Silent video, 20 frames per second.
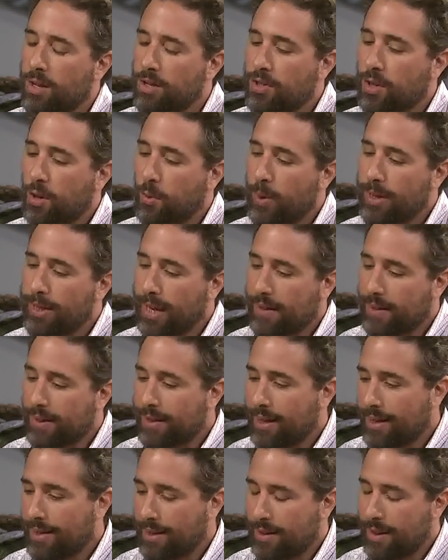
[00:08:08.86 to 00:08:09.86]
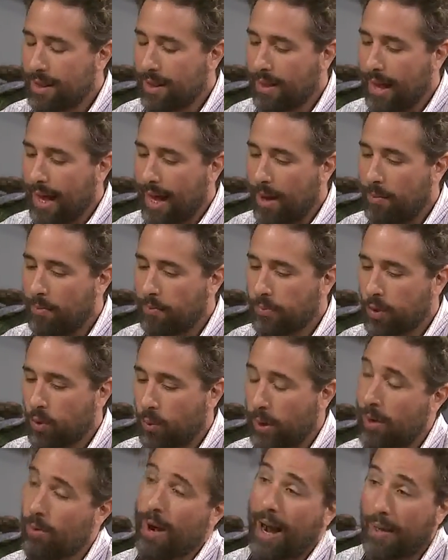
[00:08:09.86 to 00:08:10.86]
So we take the ticks into the lab,
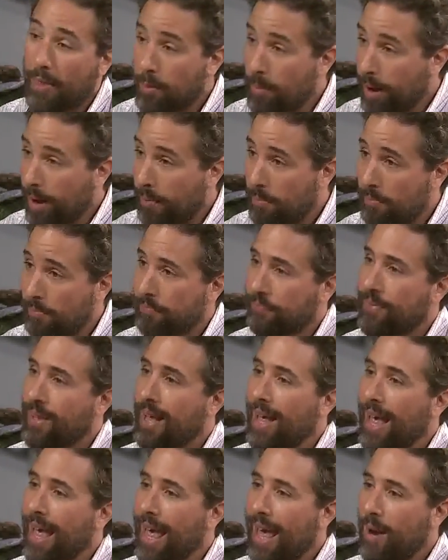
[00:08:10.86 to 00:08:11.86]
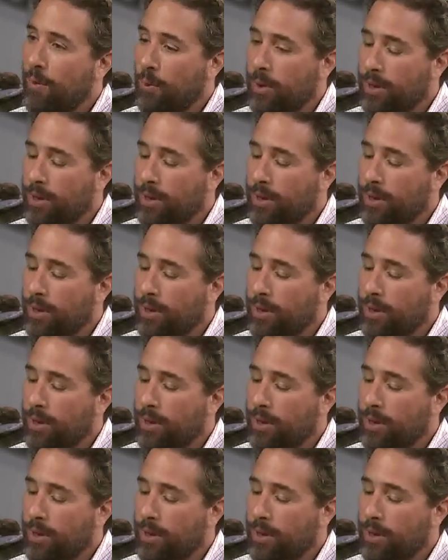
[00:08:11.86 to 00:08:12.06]
we grind them up, and